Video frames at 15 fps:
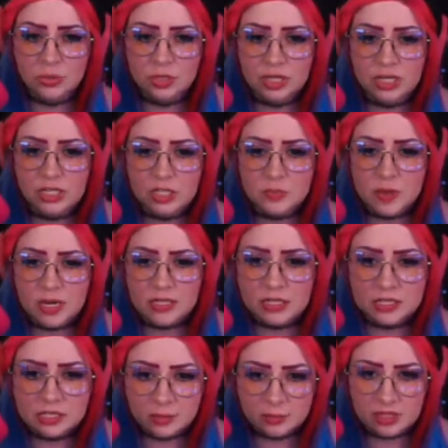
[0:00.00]
in expecting
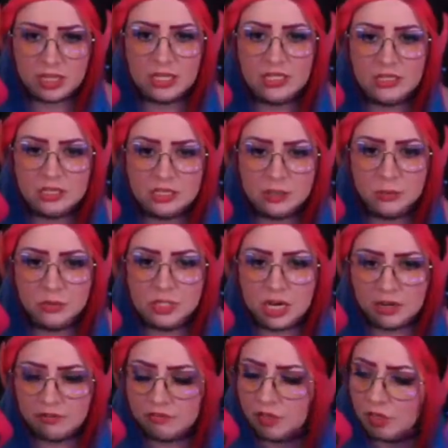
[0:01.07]
something instant was kind
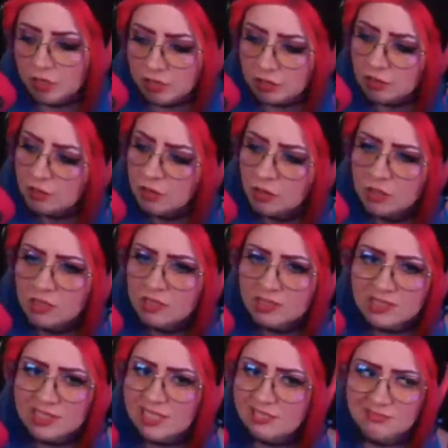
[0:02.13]
of funny. It's like,